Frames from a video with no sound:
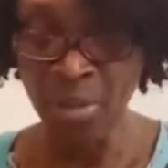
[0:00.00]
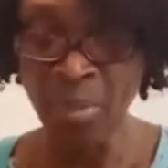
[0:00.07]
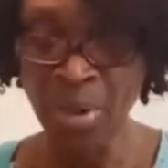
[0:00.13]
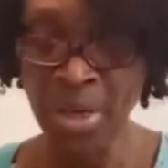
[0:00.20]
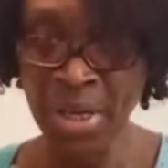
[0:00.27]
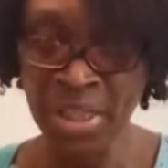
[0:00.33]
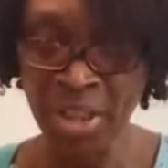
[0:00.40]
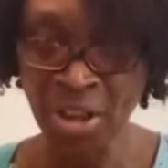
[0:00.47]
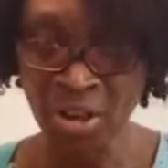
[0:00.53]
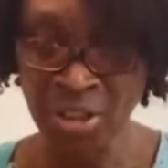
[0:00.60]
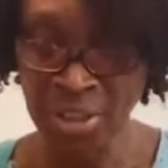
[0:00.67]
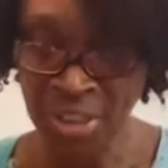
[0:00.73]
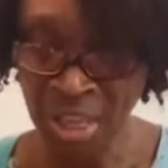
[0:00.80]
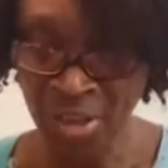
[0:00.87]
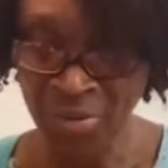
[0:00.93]
But in our
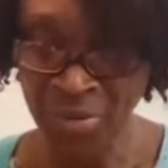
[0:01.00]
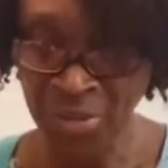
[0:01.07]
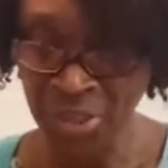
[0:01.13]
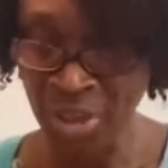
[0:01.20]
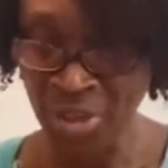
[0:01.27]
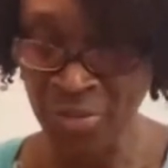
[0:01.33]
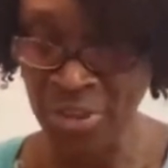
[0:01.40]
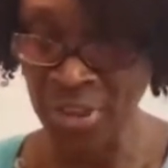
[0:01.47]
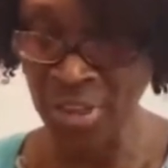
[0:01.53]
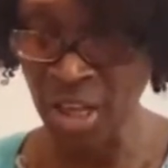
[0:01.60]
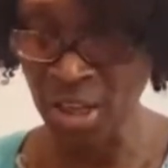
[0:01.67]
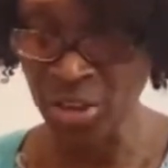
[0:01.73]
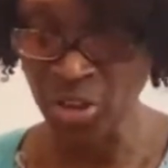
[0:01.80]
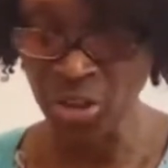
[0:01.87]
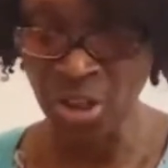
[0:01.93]
self-serving
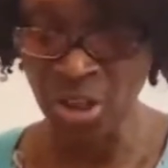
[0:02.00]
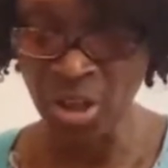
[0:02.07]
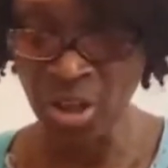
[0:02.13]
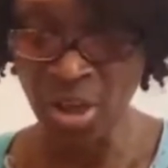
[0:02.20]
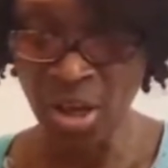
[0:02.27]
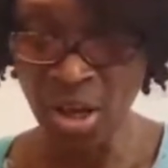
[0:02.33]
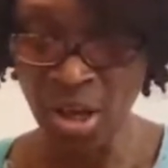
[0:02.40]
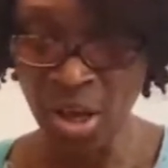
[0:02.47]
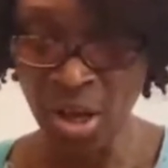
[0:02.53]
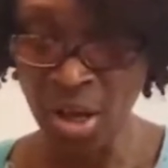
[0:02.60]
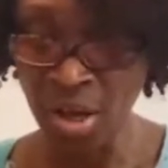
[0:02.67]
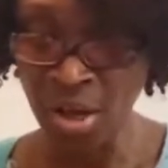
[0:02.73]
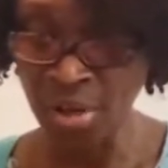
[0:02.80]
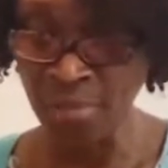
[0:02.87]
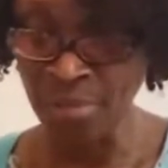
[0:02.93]
culture,
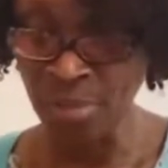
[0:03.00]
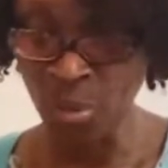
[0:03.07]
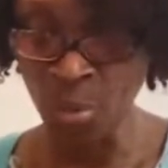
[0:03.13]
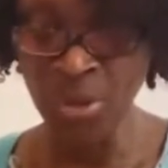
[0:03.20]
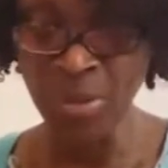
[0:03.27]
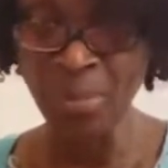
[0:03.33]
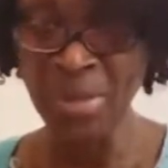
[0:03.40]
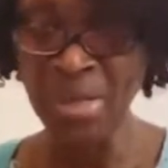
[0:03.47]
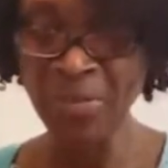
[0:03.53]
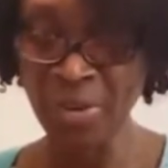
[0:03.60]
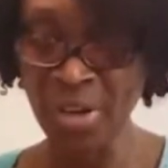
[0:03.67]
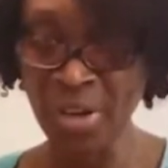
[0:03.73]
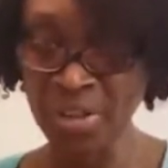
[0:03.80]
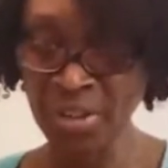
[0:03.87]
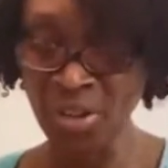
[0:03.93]
with me
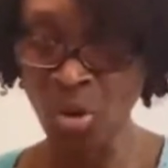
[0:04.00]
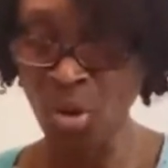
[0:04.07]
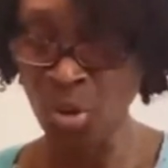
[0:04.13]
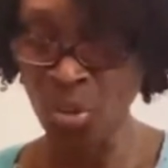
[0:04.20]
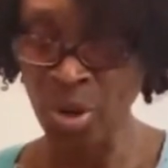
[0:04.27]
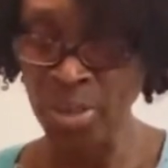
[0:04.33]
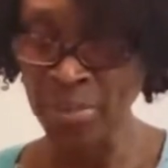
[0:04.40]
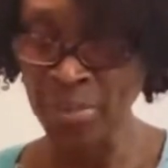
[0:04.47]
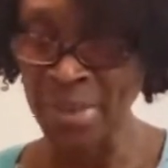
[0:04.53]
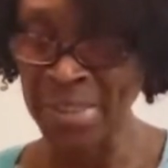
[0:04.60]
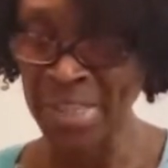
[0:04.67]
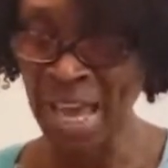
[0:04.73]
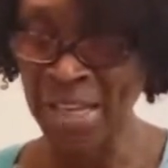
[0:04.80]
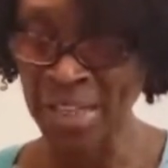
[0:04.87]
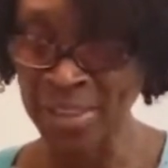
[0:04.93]
first, always
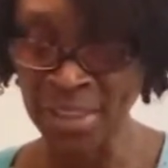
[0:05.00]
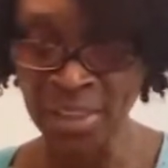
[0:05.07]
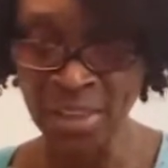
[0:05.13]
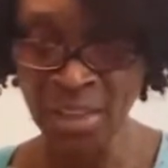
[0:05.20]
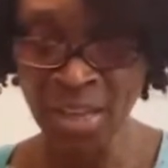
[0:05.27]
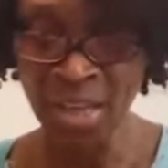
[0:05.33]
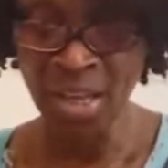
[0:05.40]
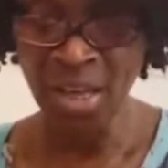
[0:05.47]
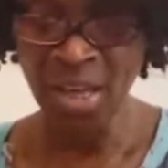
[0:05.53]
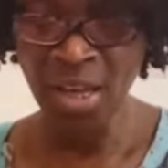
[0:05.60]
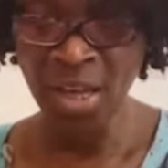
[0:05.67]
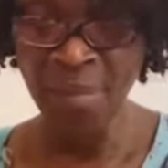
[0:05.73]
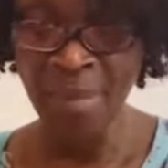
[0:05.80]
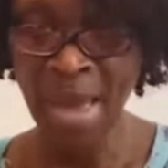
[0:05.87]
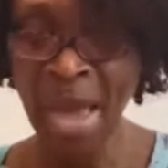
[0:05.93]
mentality,
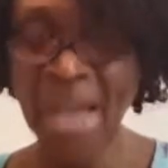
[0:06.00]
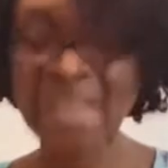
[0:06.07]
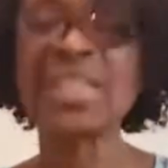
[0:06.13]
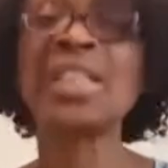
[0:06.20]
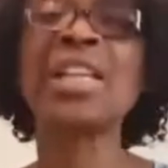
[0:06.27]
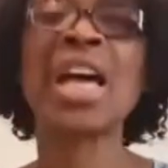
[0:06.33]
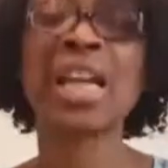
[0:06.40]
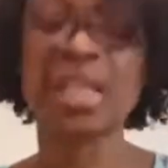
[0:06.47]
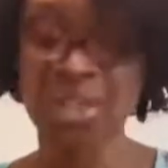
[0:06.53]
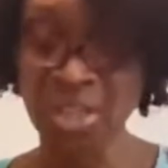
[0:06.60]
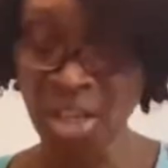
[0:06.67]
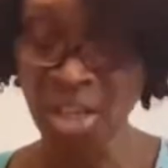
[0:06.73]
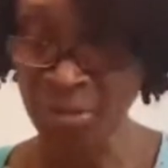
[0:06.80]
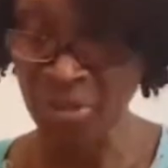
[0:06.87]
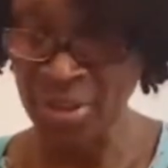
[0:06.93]
acting like a
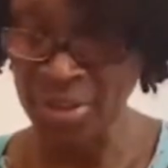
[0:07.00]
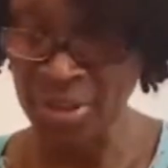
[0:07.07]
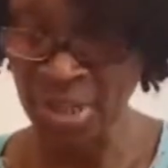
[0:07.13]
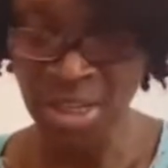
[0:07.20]
servant